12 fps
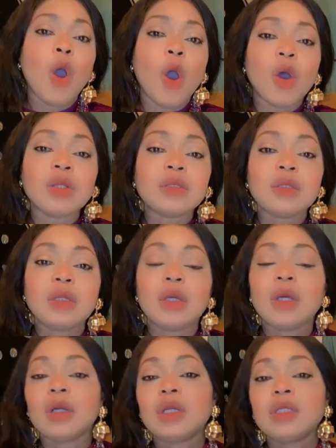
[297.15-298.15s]
on
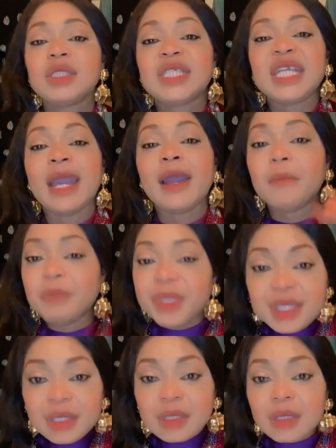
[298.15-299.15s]

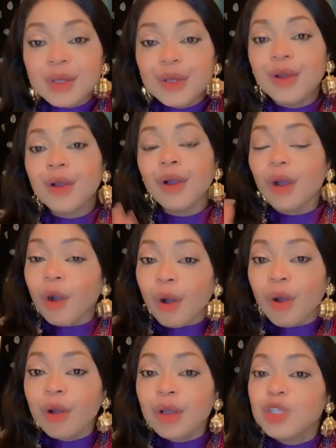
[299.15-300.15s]
GLB
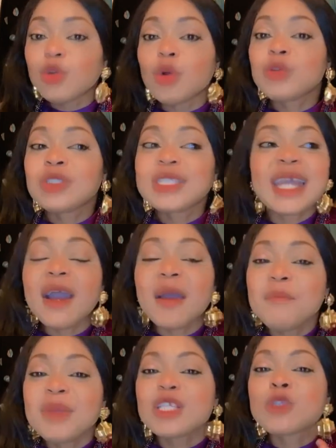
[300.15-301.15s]
or,
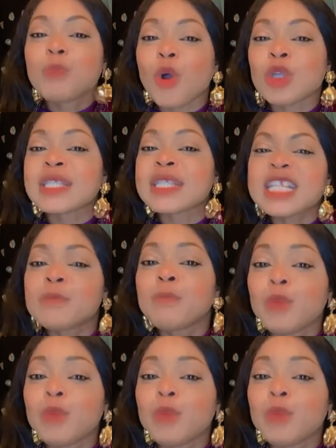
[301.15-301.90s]
GLB Spot is